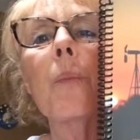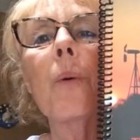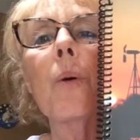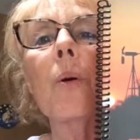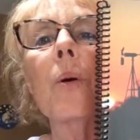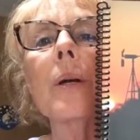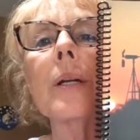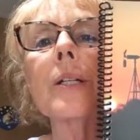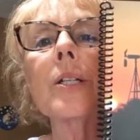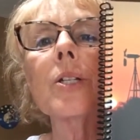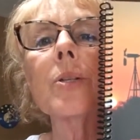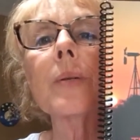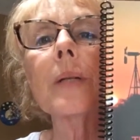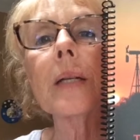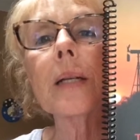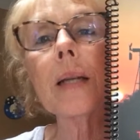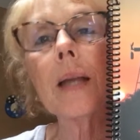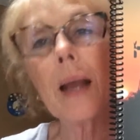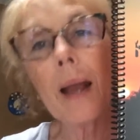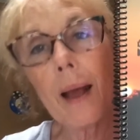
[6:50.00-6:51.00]

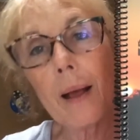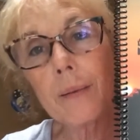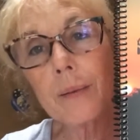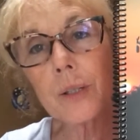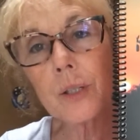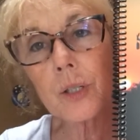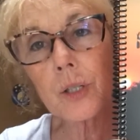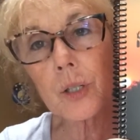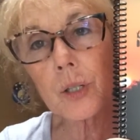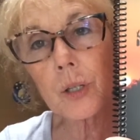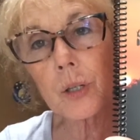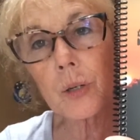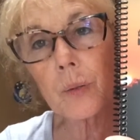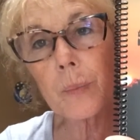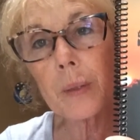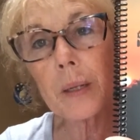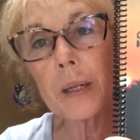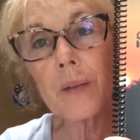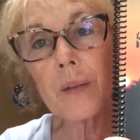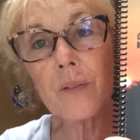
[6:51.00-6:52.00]
Poetry Calendar. I'm
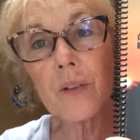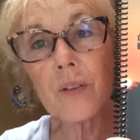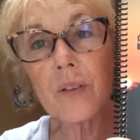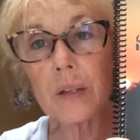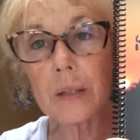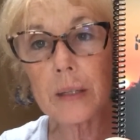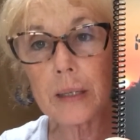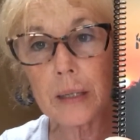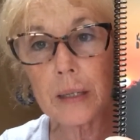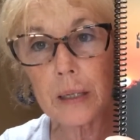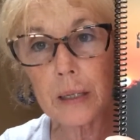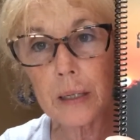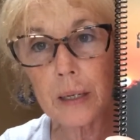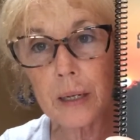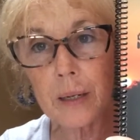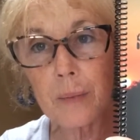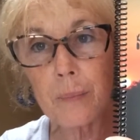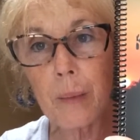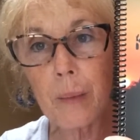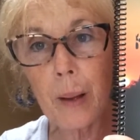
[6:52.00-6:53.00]
going to give you the link
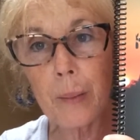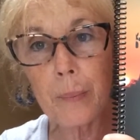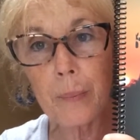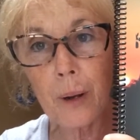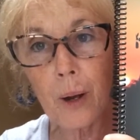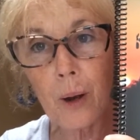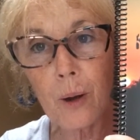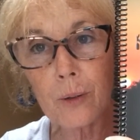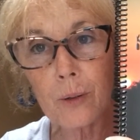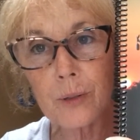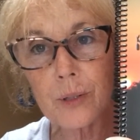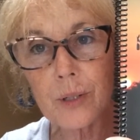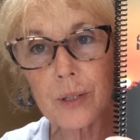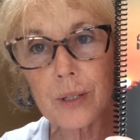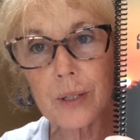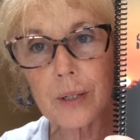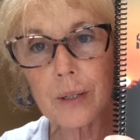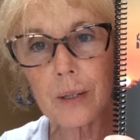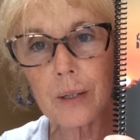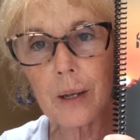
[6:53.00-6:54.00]
in my
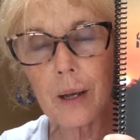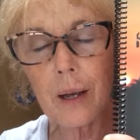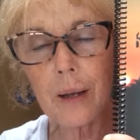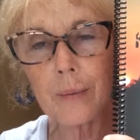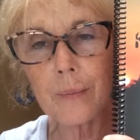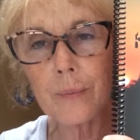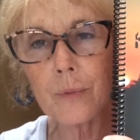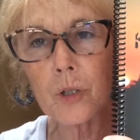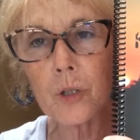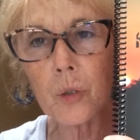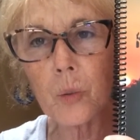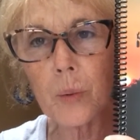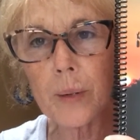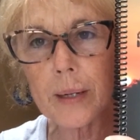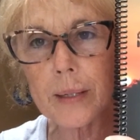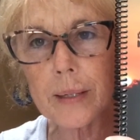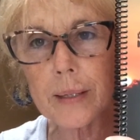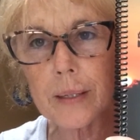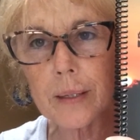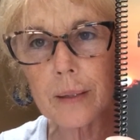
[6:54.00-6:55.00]
post. Do
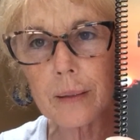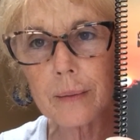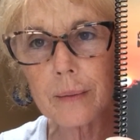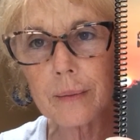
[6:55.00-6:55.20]
it.